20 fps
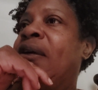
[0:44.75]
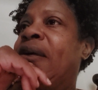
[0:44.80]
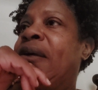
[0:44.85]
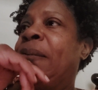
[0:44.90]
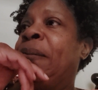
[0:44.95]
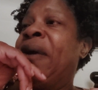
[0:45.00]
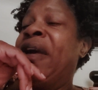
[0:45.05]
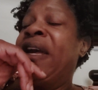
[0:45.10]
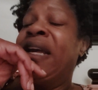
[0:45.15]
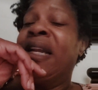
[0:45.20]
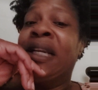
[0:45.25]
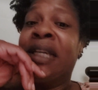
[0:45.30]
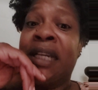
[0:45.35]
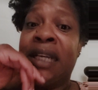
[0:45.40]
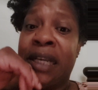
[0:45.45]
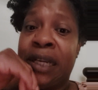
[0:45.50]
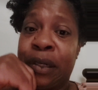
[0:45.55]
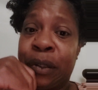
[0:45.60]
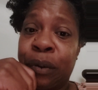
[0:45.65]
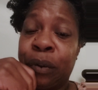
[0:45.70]
make it
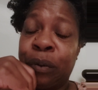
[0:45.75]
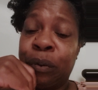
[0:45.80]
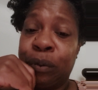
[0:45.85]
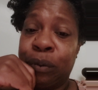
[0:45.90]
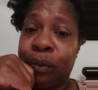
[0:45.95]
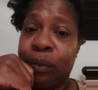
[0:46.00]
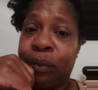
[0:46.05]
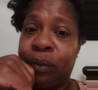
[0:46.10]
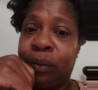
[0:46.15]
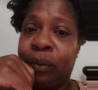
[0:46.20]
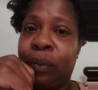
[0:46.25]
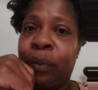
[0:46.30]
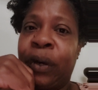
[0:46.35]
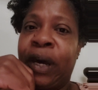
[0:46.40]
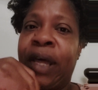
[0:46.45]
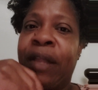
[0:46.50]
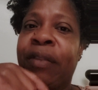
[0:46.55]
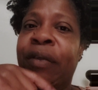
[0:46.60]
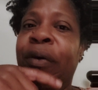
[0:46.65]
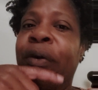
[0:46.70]
legal,
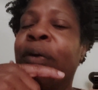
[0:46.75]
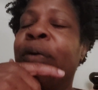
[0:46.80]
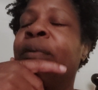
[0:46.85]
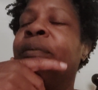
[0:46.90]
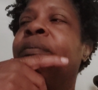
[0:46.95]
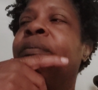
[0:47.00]
rather.